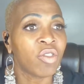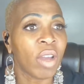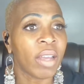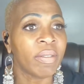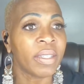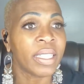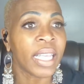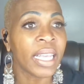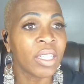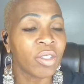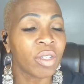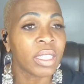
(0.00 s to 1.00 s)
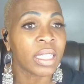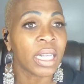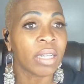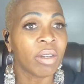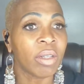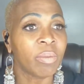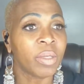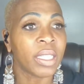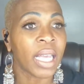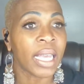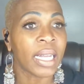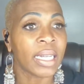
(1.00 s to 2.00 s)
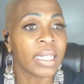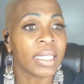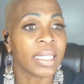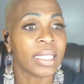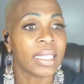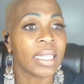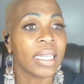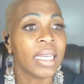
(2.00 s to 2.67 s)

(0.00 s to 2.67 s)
driving dangerously around cyclists,